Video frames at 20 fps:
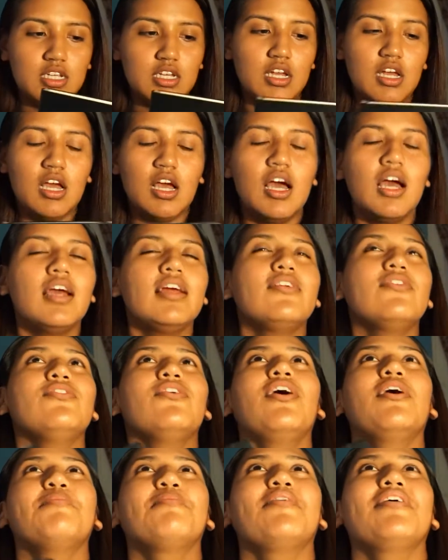I don't
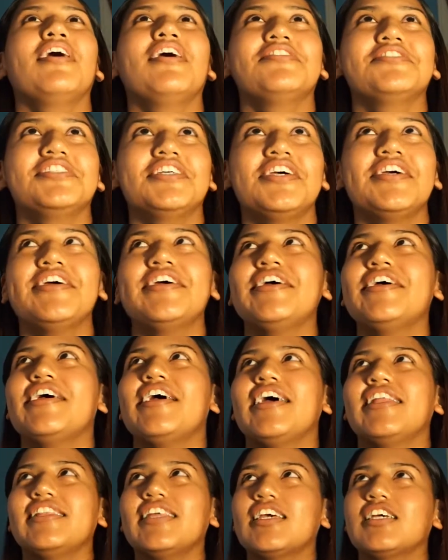know how to pronounce it.
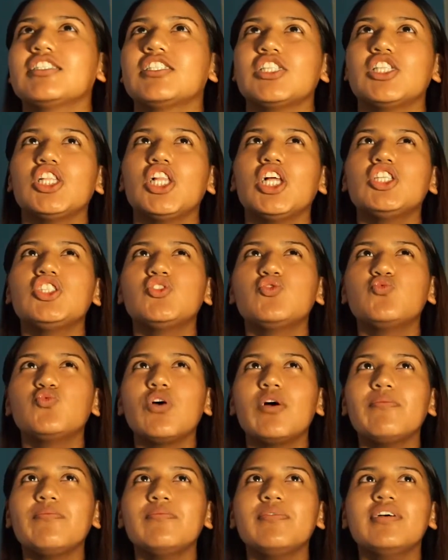I think it's
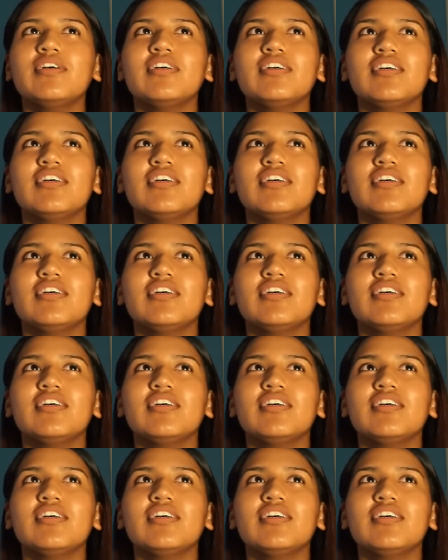Lutrum.